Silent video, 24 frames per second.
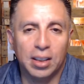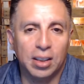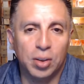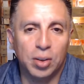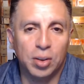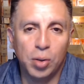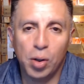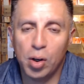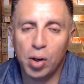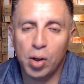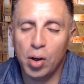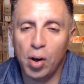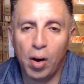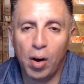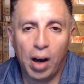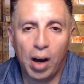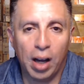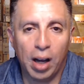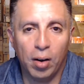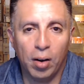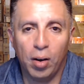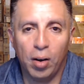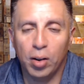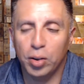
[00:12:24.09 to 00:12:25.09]
You're not
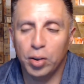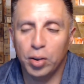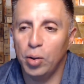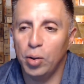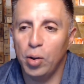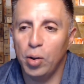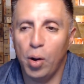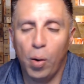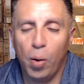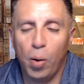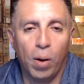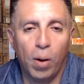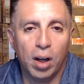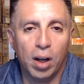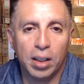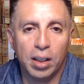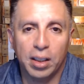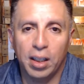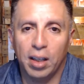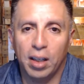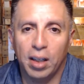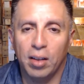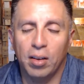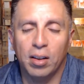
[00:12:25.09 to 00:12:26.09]
alone. You're not
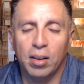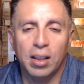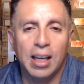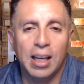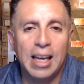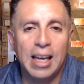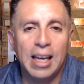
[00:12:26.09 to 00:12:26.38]
walking alone,